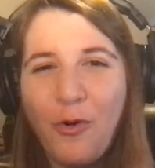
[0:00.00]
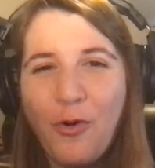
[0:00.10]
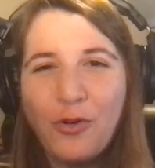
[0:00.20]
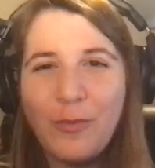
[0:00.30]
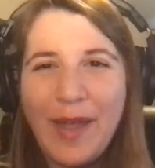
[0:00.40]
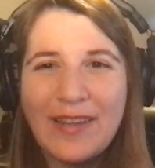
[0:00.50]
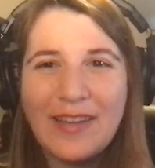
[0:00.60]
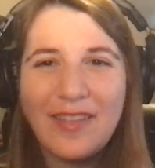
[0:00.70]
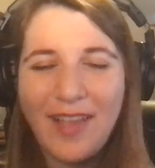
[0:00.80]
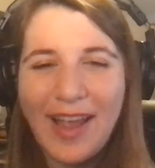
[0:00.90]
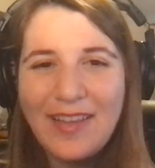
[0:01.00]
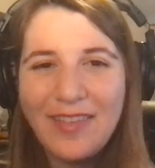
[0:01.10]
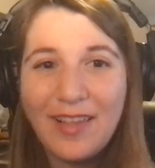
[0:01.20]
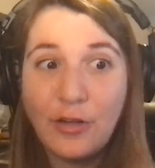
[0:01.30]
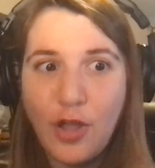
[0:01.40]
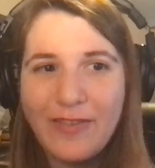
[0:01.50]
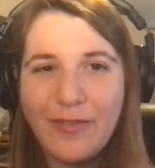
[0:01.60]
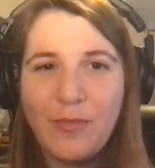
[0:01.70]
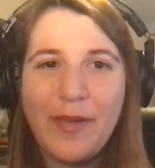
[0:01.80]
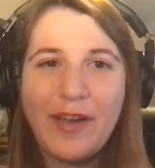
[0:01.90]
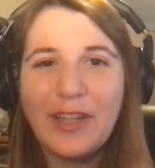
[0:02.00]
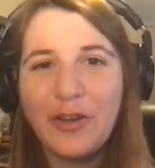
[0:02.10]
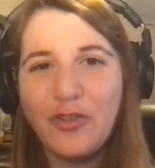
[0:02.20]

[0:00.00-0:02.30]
old abandoned sites. And a lot of them apparently are